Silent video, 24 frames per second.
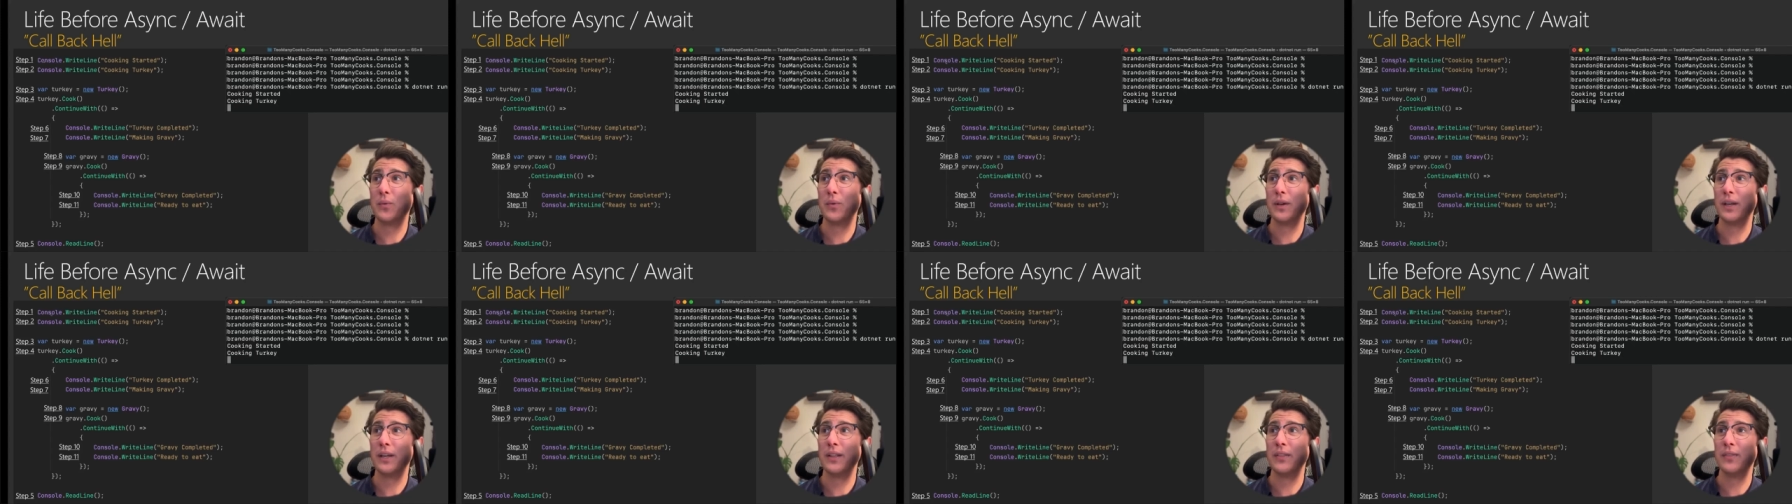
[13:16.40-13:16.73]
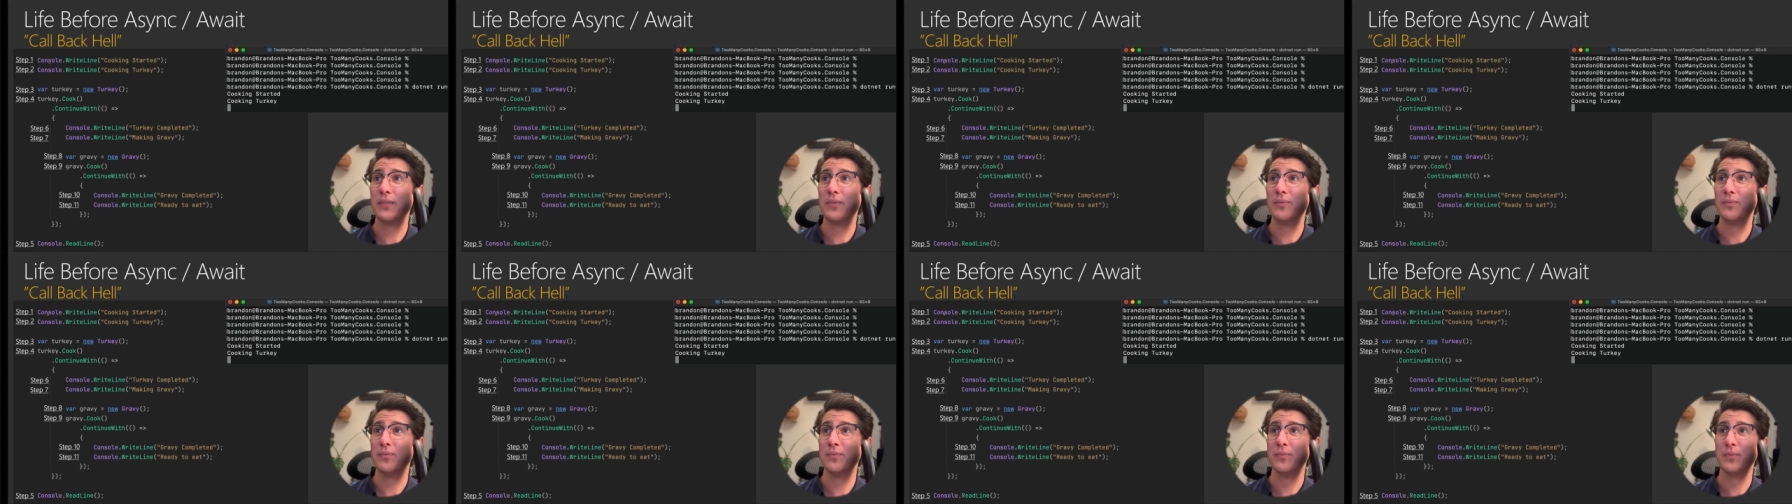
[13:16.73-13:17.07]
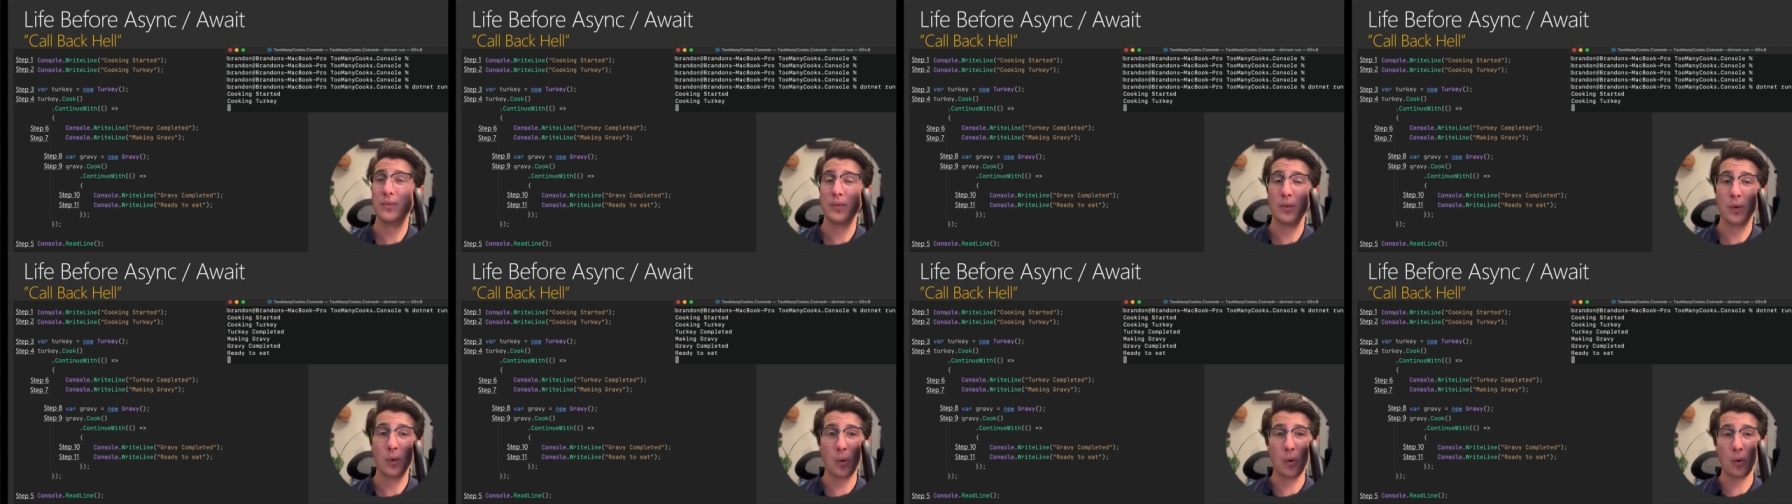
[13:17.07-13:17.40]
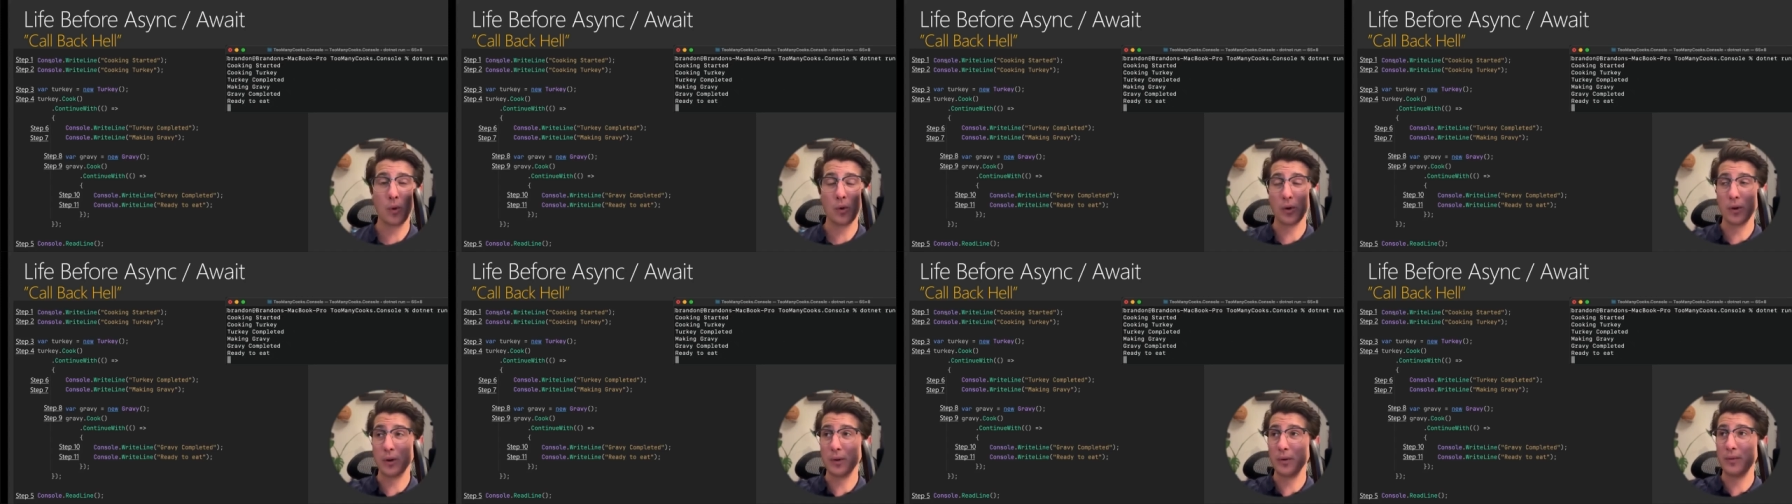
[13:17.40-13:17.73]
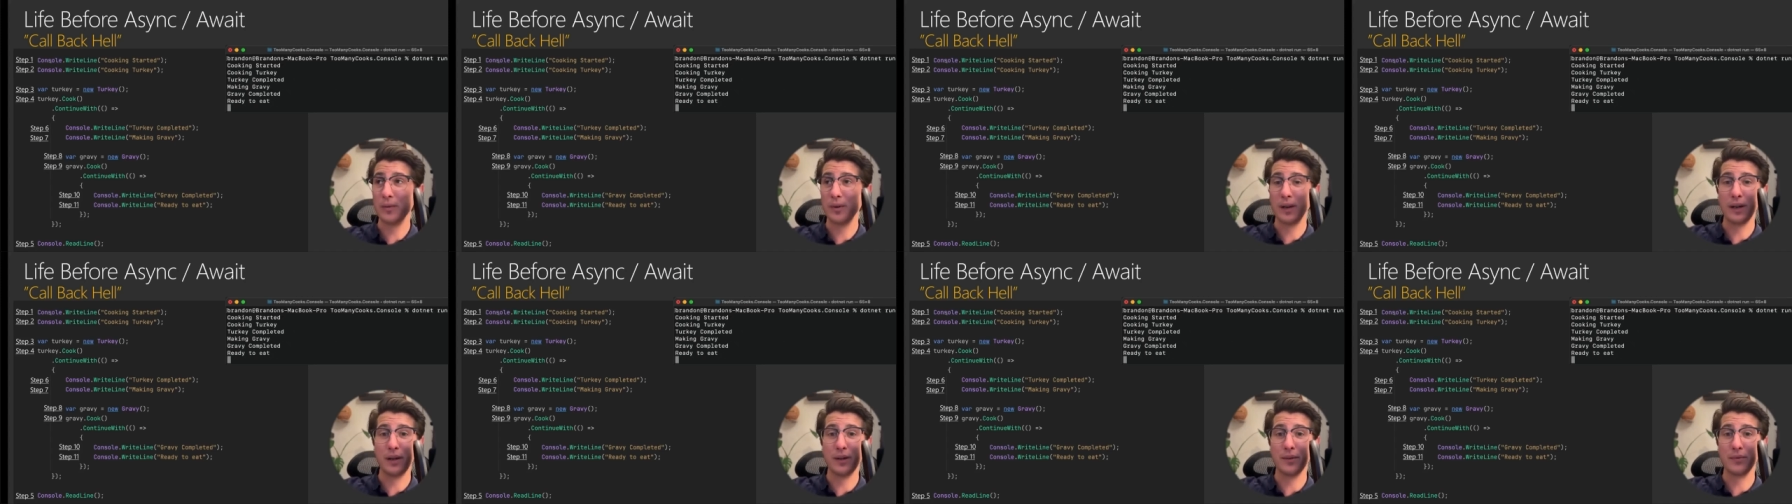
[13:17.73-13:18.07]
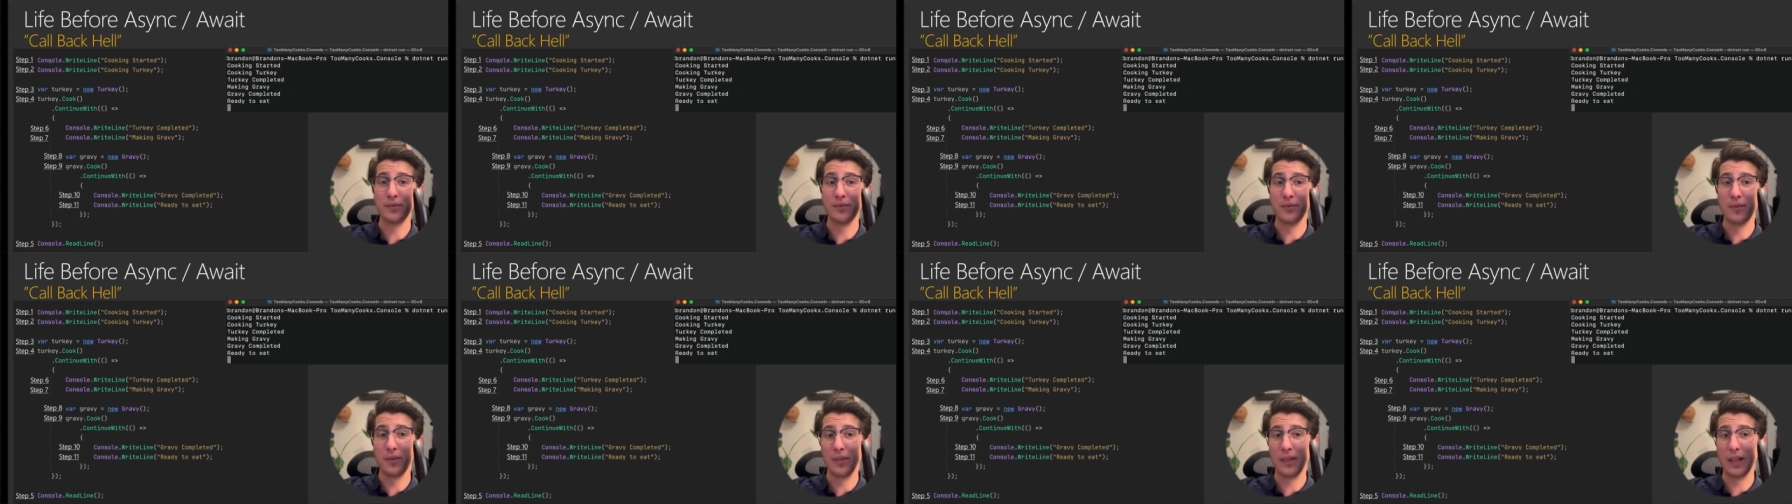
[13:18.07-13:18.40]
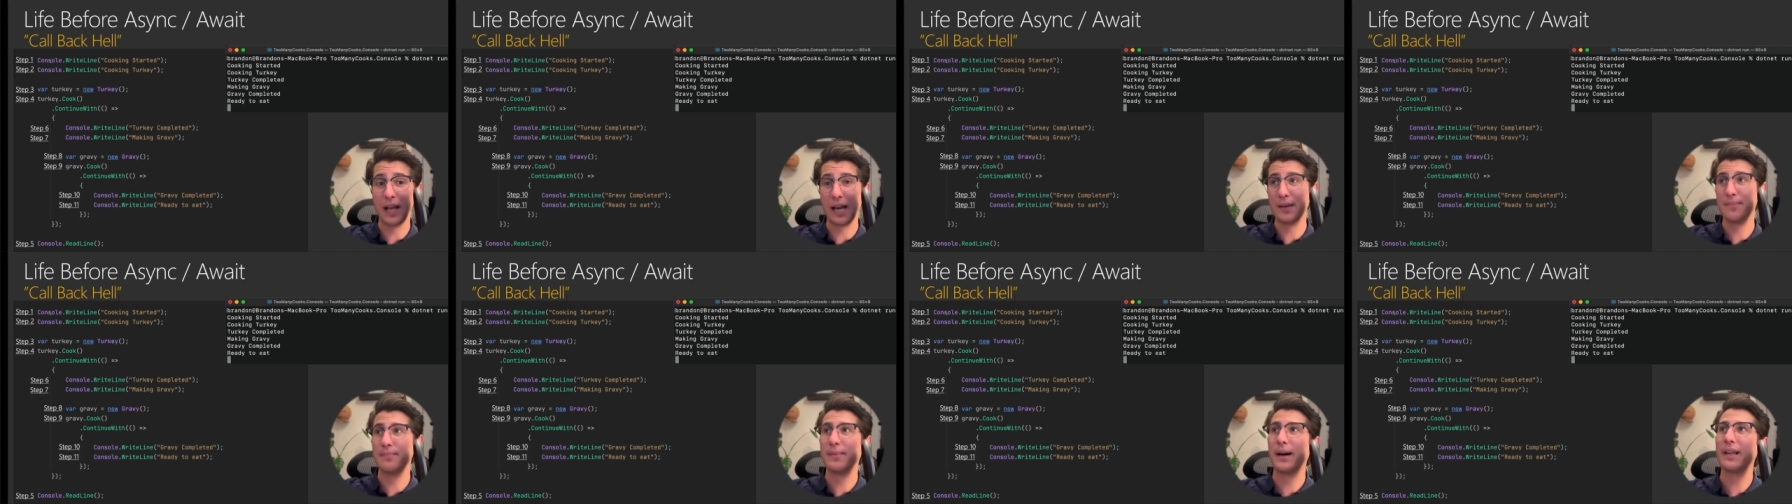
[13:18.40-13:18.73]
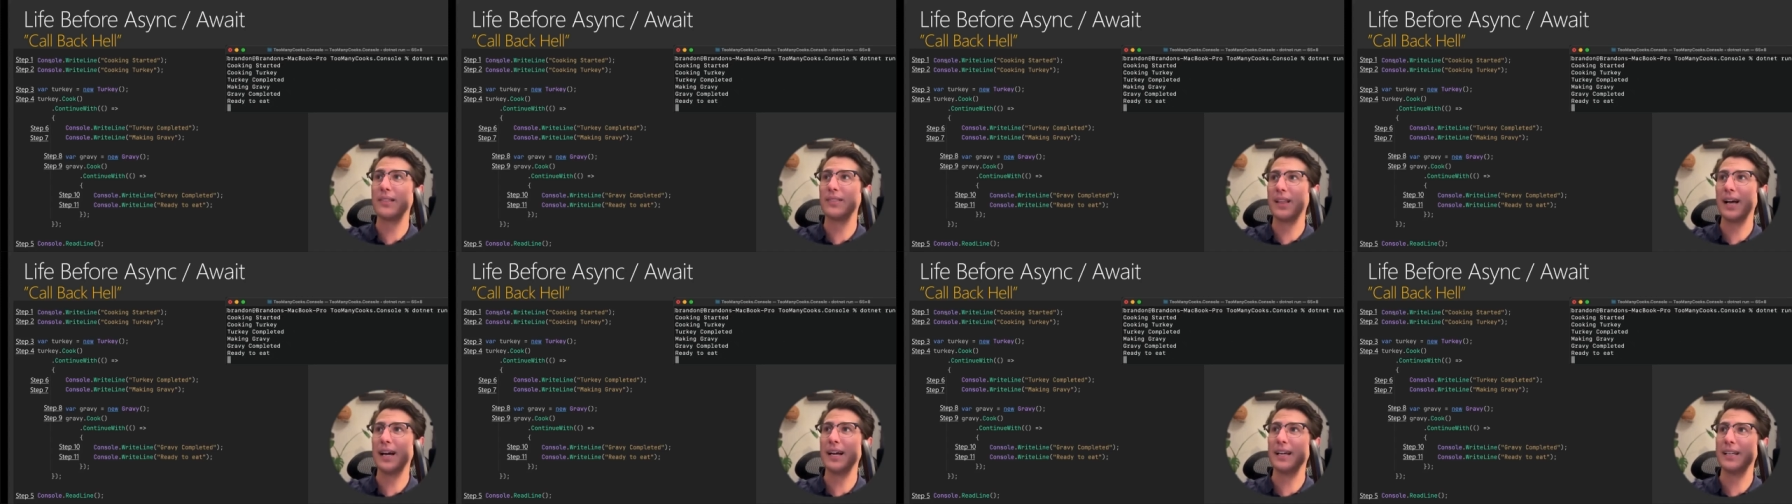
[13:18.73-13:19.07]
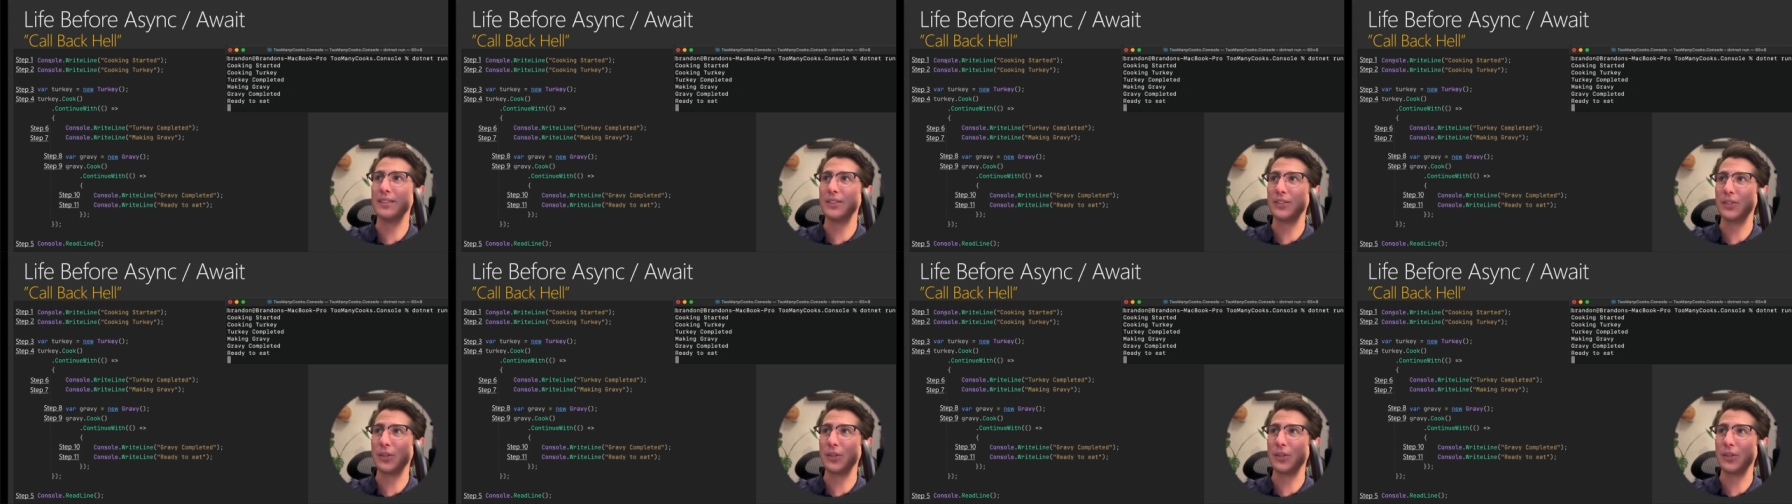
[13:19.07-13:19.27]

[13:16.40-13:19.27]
in order of line by line.